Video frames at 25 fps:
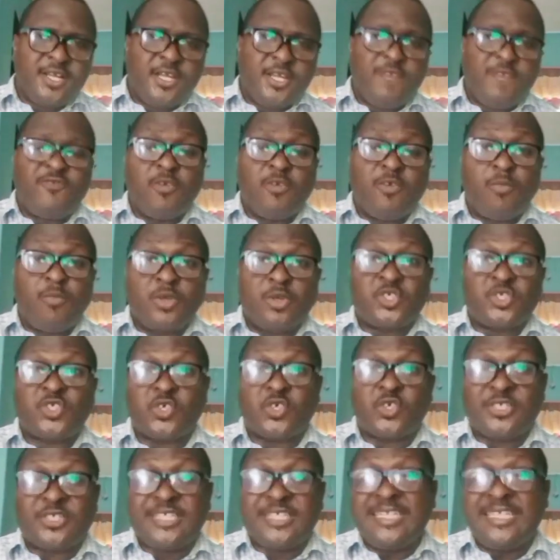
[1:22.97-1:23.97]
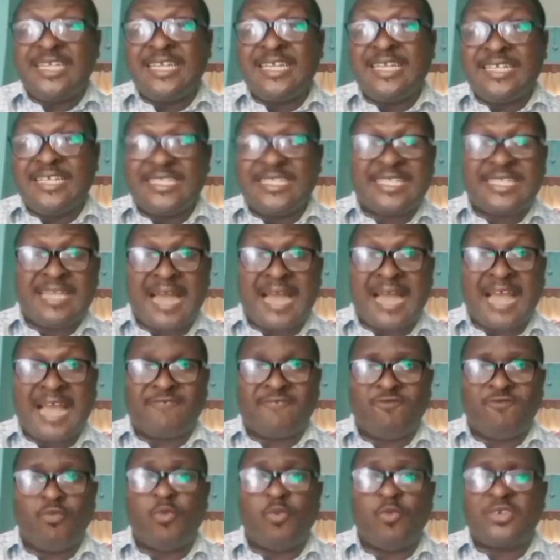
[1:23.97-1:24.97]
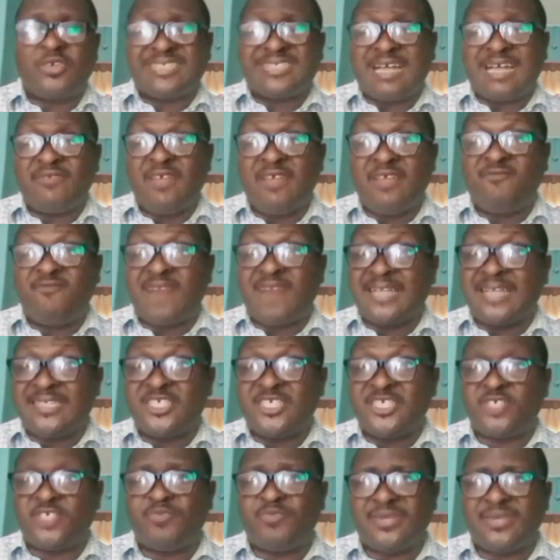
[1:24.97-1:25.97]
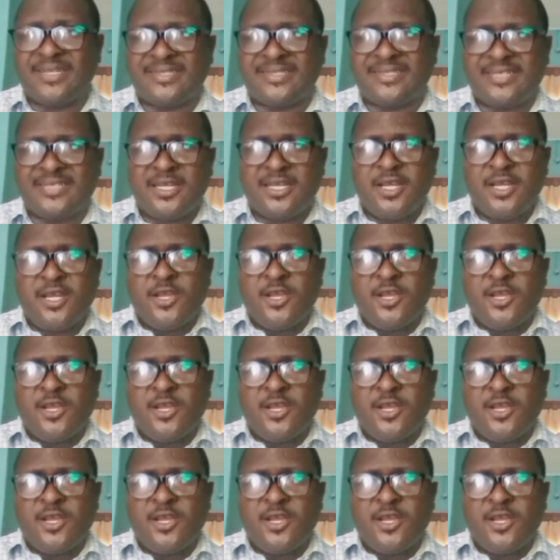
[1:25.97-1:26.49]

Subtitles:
If you must succeed in this life, you must have a fighting spirit.